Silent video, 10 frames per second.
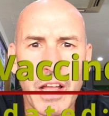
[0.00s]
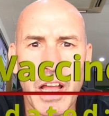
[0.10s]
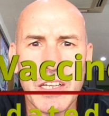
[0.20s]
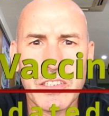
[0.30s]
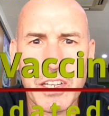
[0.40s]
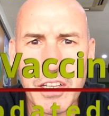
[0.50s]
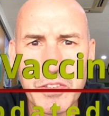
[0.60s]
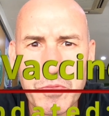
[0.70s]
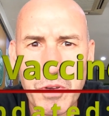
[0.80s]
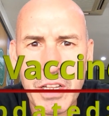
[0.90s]
Hi guys,
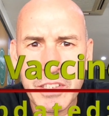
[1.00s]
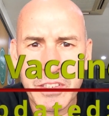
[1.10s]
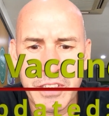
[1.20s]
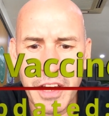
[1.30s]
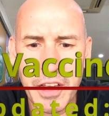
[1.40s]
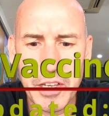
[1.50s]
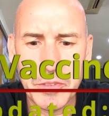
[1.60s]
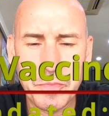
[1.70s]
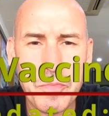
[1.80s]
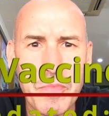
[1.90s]
well it's time